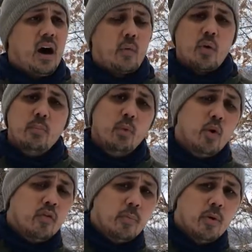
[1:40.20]

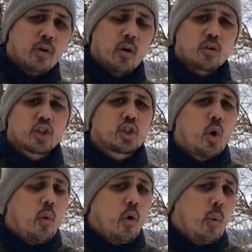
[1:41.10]
removable or
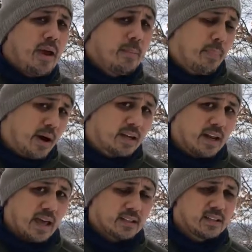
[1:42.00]
stowaway bug
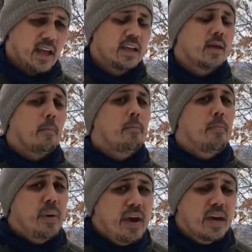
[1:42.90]
nets. And the
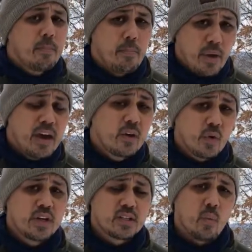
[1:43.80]
big
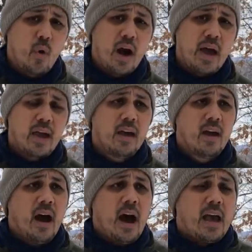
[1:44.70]
reason why
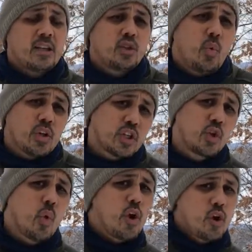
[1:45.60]
I switched
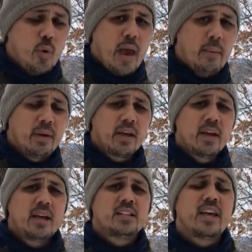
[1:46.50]
to a new hammock
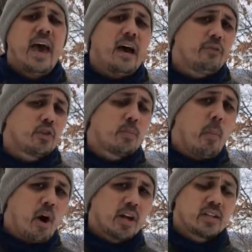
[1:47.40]
is the
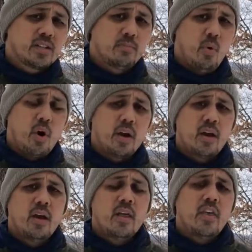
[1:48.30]
aftermarket support.
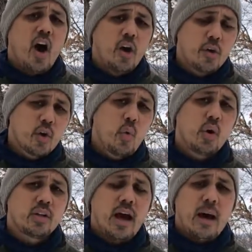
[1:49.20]
The
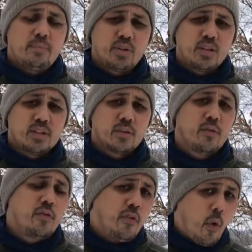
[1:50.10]
underquilt options
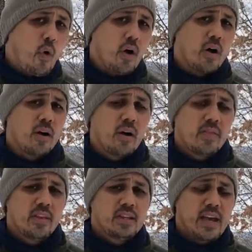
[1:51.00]
for
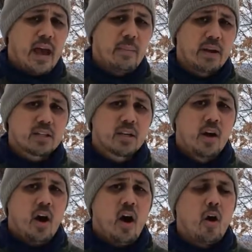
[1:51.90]
these hammocks
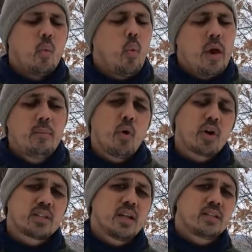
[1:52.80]
are way
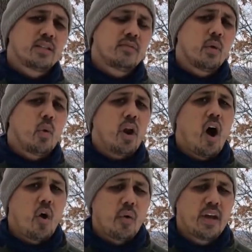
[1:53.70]
more extensive than what
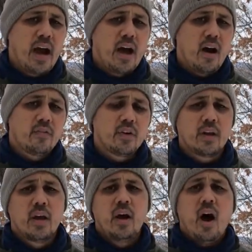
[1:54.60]
REI
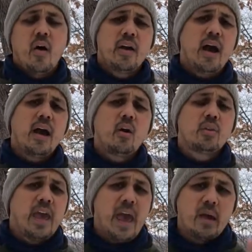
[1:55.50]
offered. REI
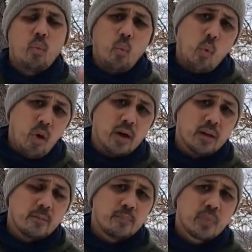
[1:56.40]
only had
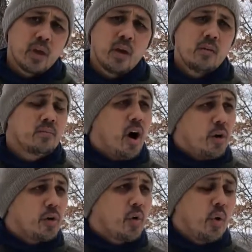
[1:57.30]
one
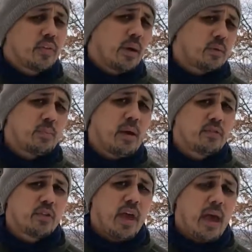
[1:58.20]
underquilt that was
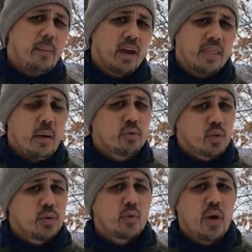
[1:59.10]
made for the hammock, and that was
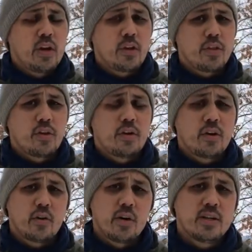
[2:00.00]
only rated to 30
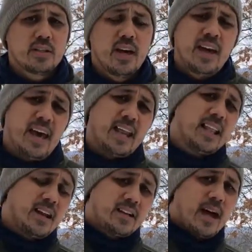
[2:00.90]
degrees, and a
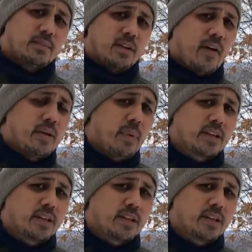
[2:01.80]
lot of times I find